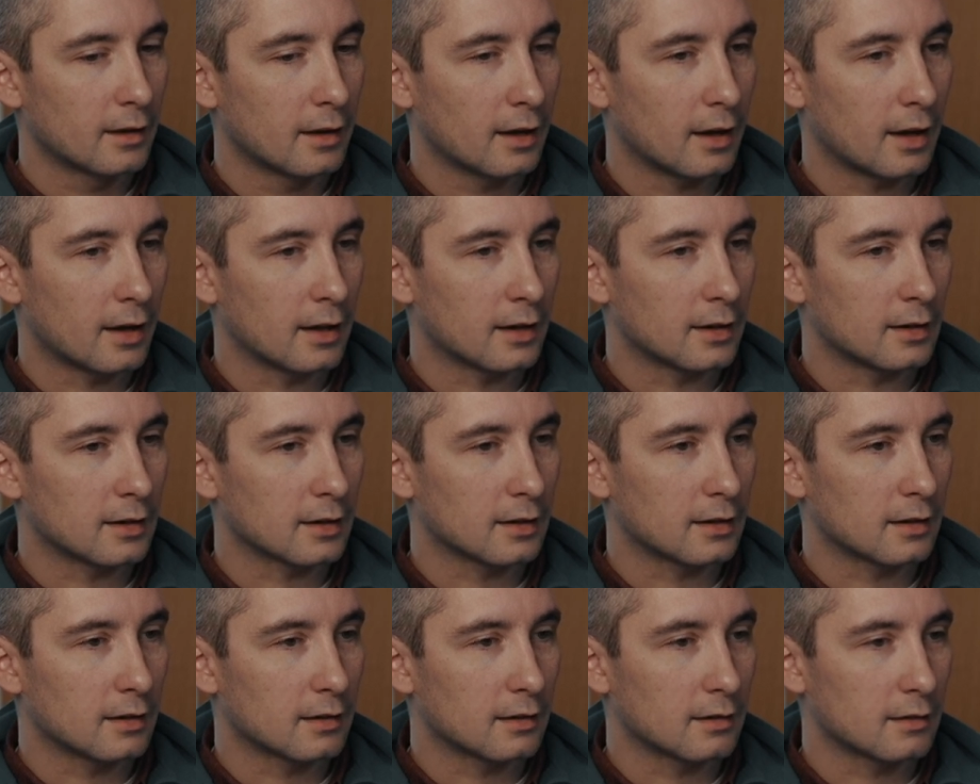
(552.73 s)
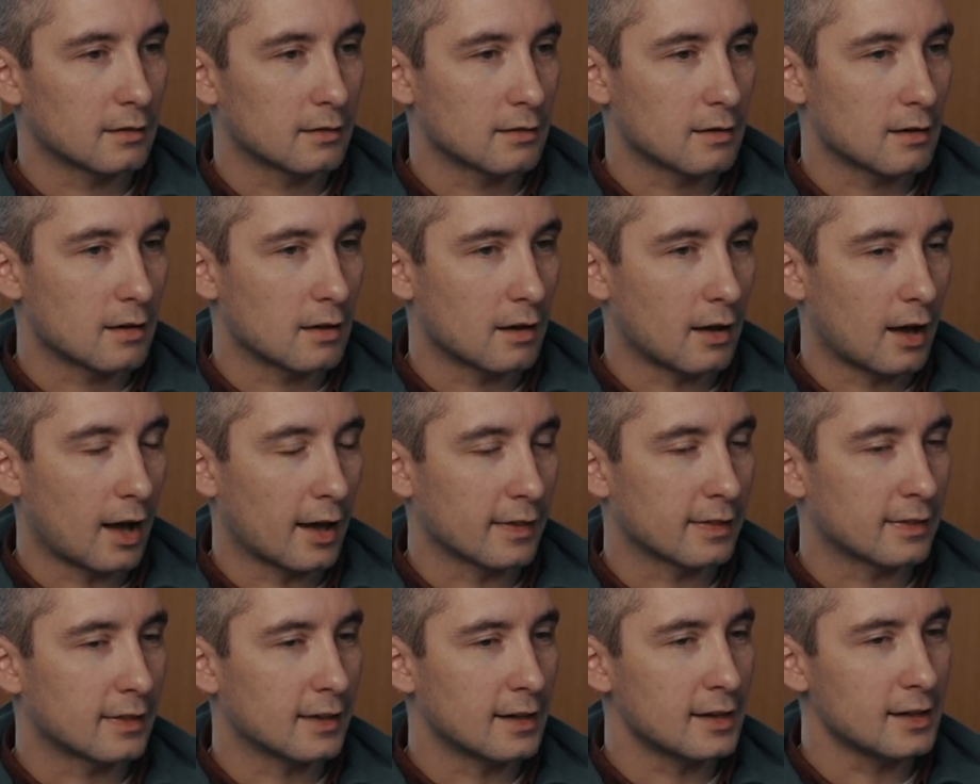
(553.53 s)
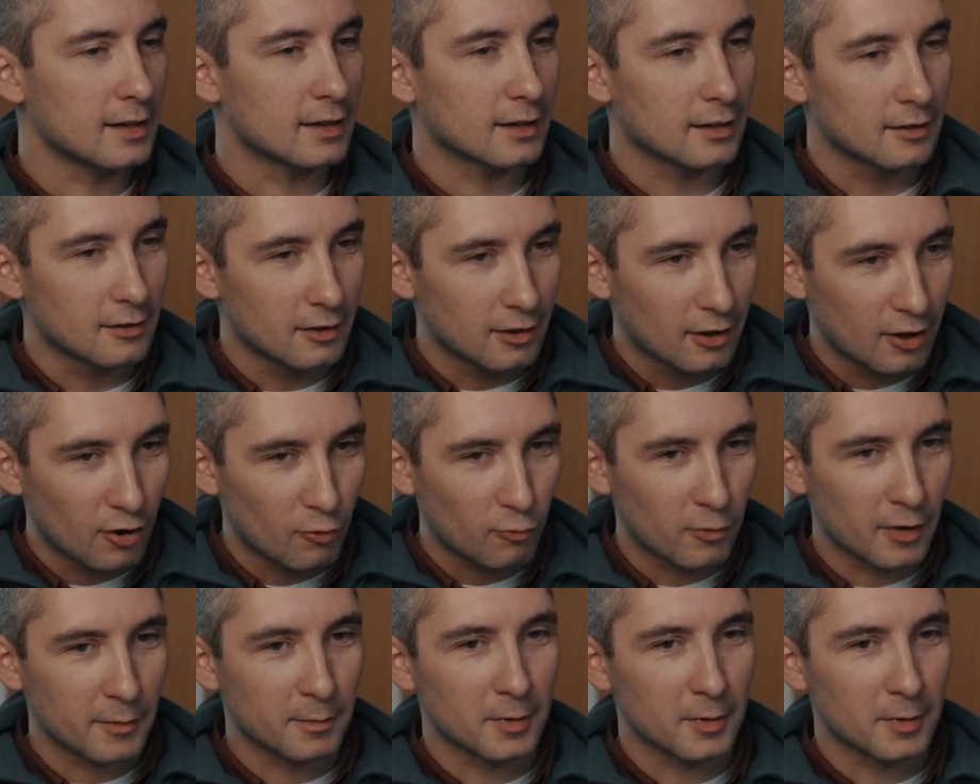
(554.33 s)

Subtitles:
And I think we've